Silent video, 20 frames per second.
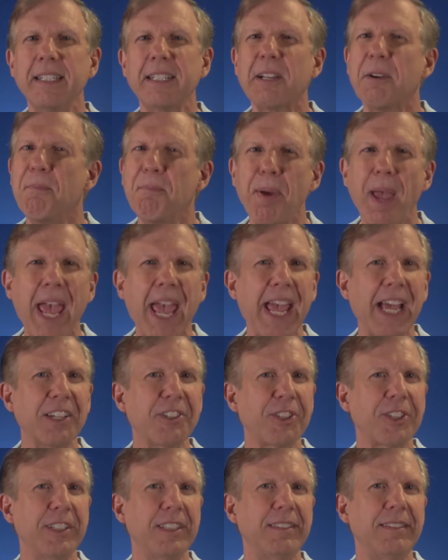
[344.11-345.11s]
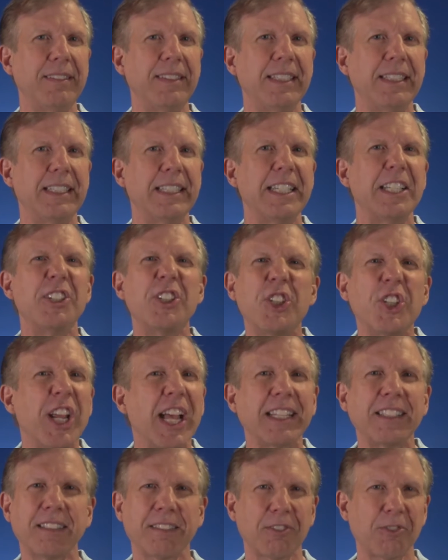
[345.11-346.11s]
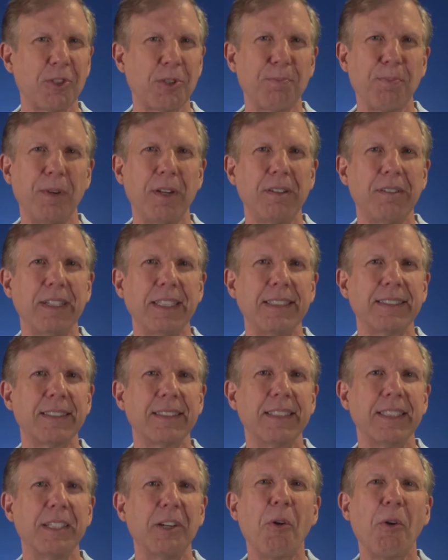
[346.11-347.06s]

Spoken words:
compassion, gentle spirit,